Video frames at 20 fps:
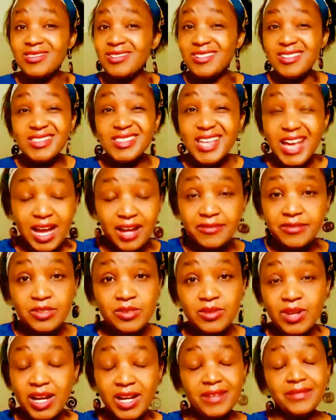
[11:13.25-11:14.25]
You don't
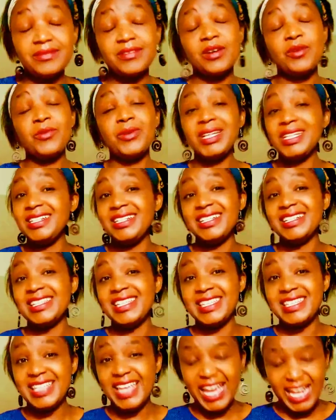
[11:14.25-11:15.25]
have to have
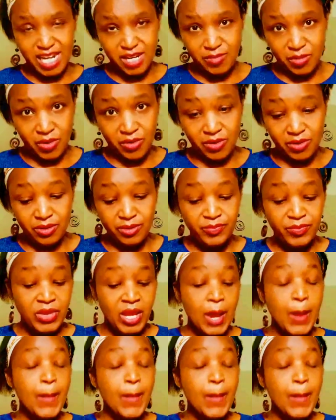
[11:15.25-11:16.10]
witnesses anymore,